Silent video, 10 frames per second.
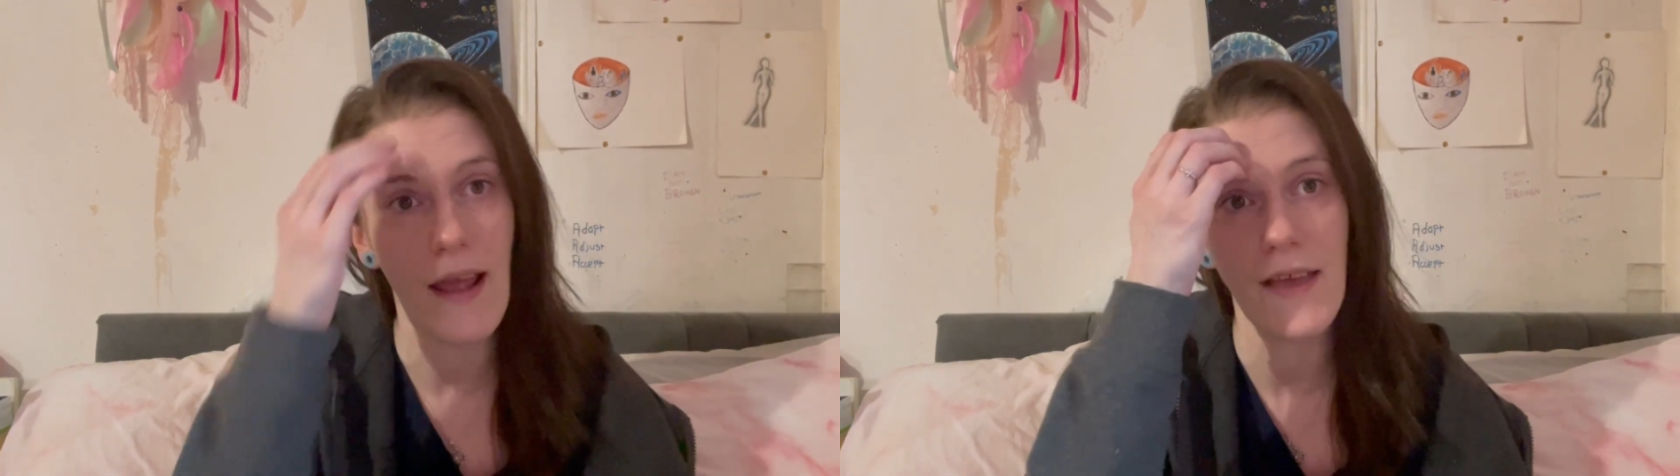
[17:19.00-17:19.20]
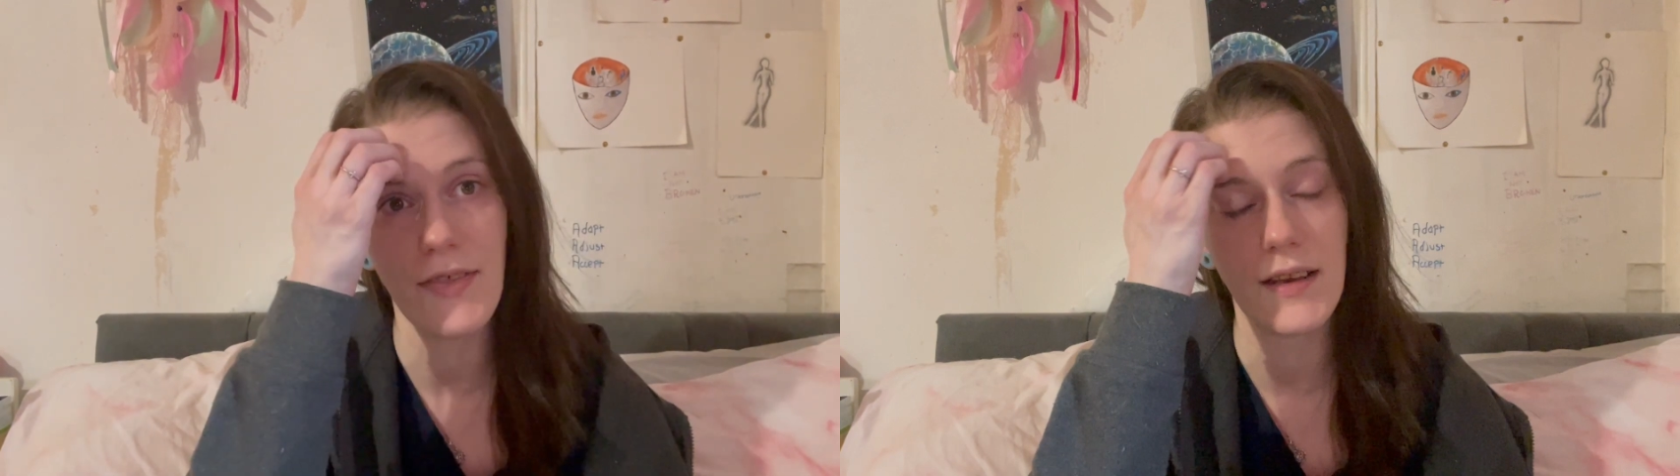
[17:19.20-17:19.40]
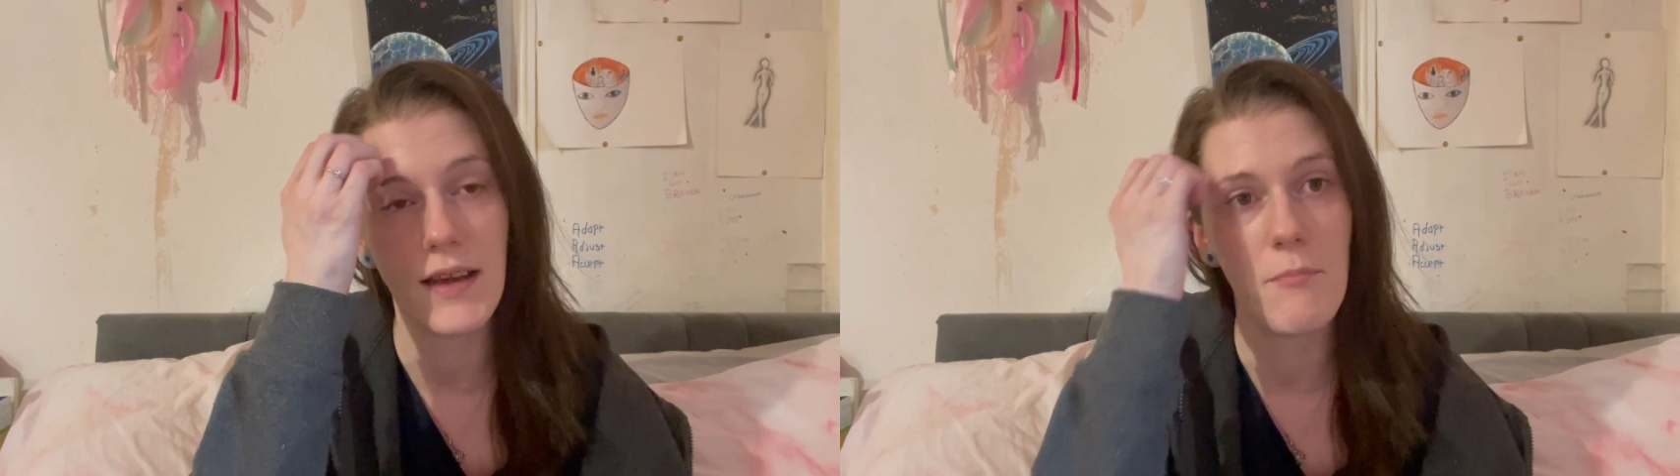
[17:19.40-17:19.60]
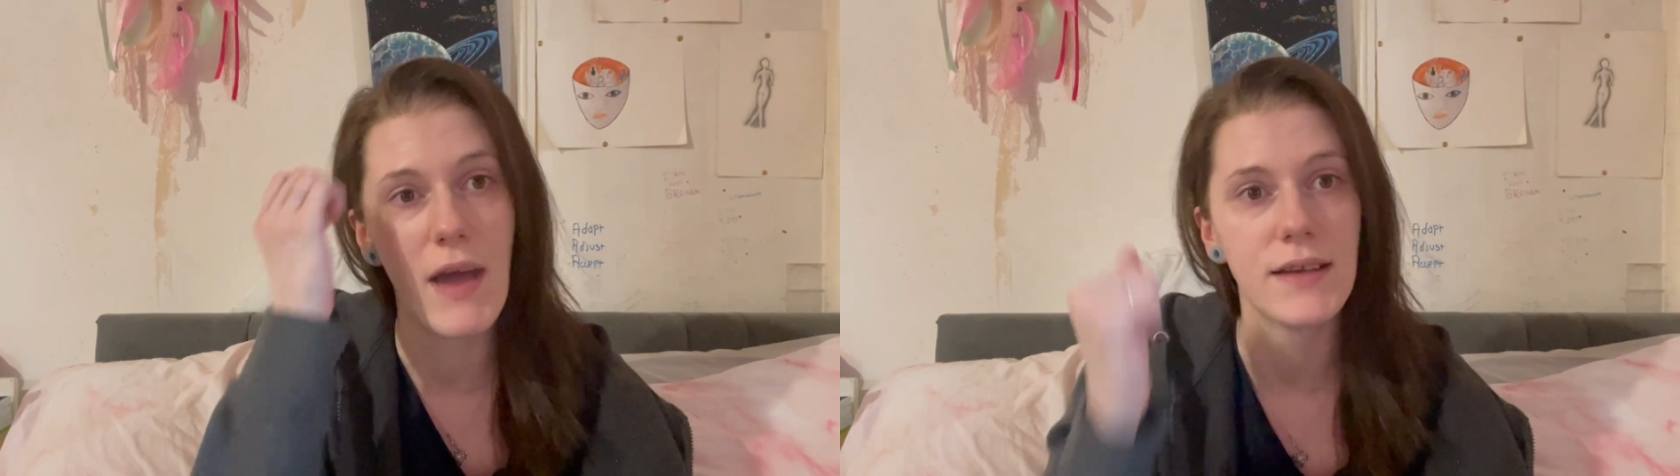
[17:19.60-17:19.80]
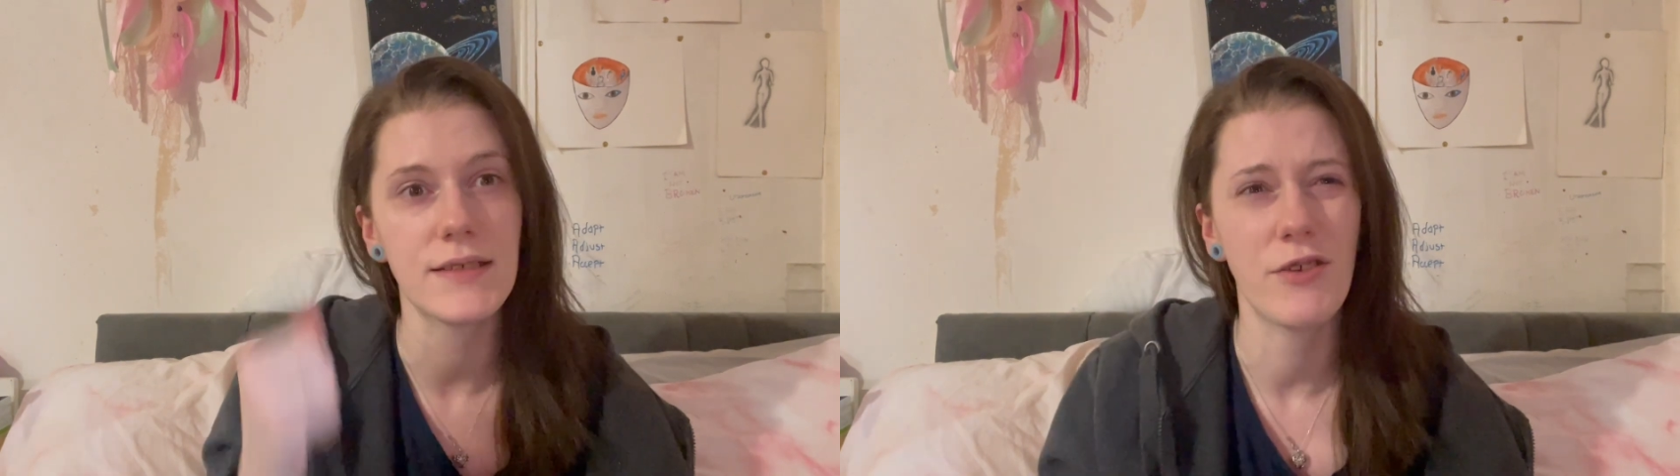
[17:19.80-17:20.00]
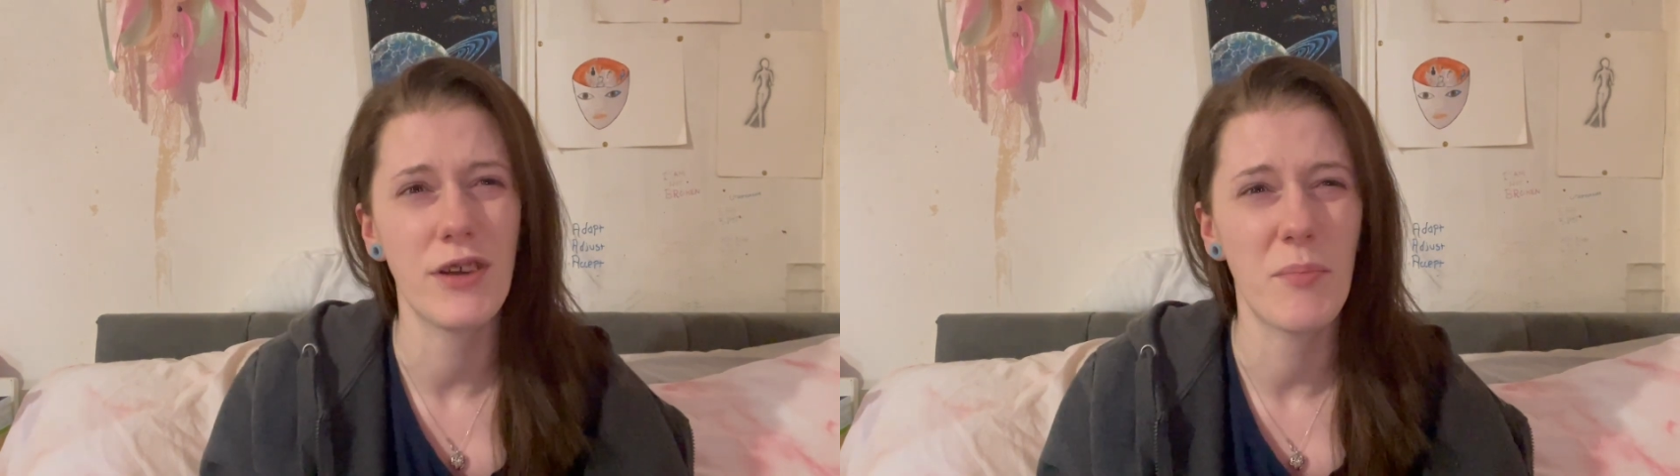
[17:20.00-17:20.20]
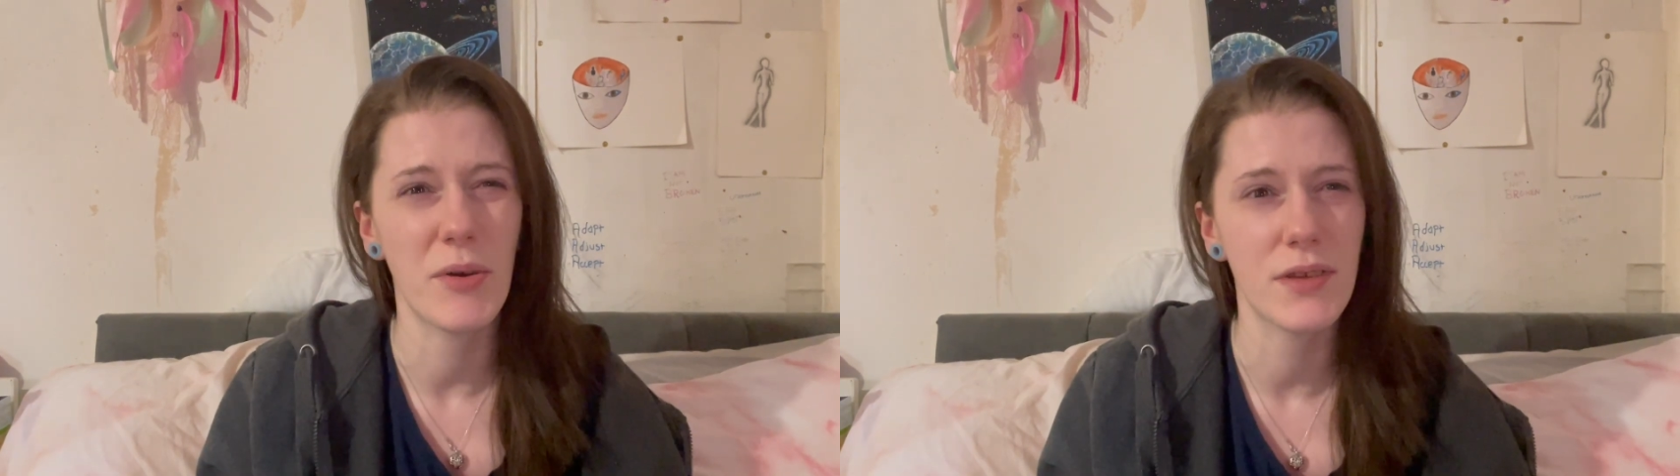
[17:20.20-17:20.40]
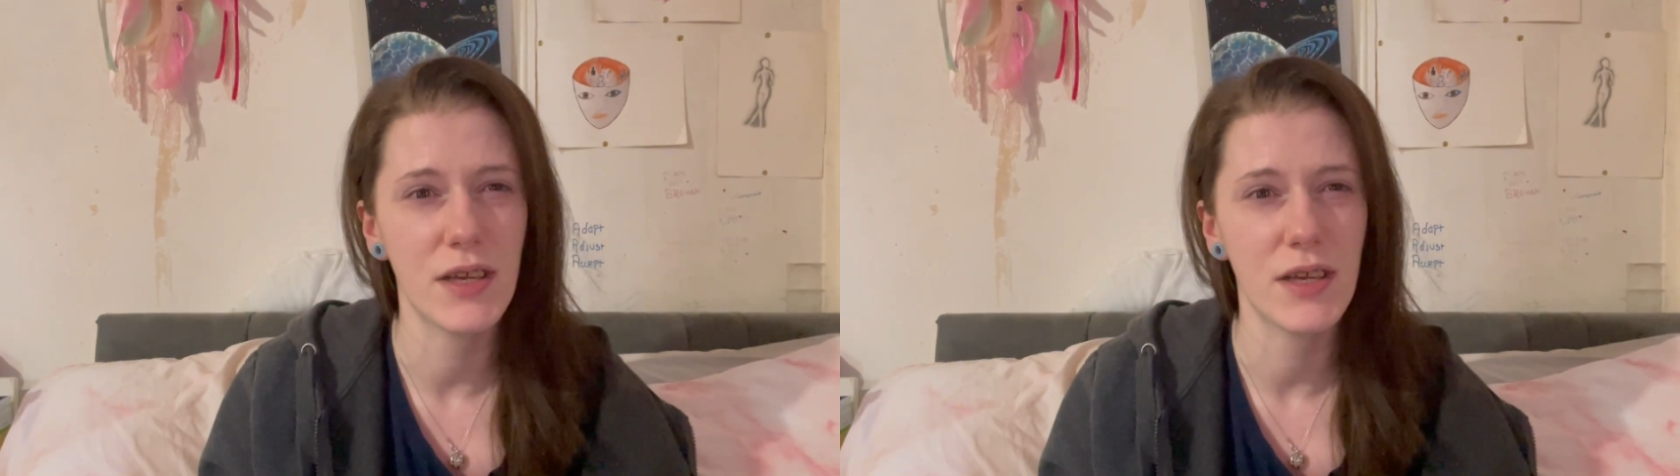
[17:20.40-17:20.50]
think they max out at about